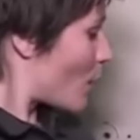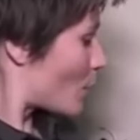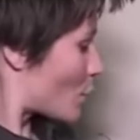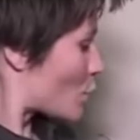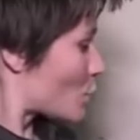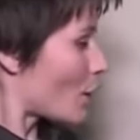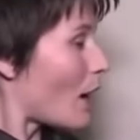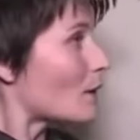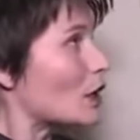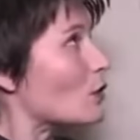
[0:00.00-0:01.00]
i want to show
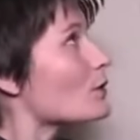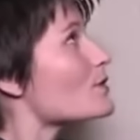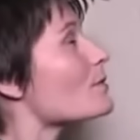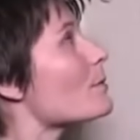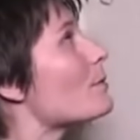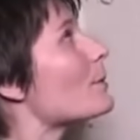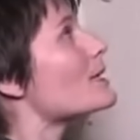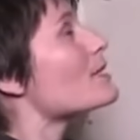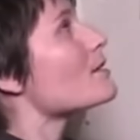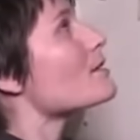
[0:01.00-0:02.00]
you how it looks
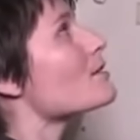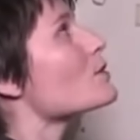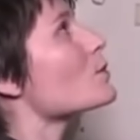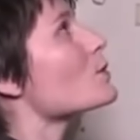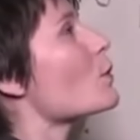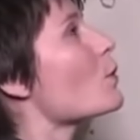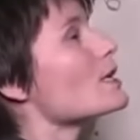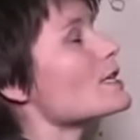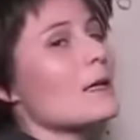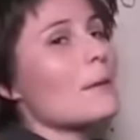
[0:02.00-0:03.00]
but since we
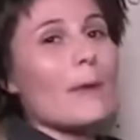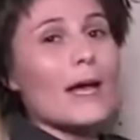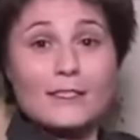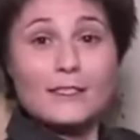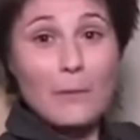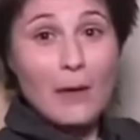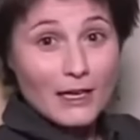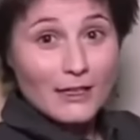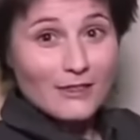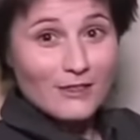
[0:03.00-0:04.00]
don't want any bad
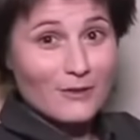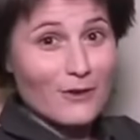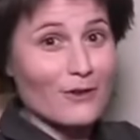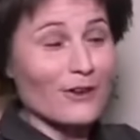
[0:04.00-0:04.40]
smells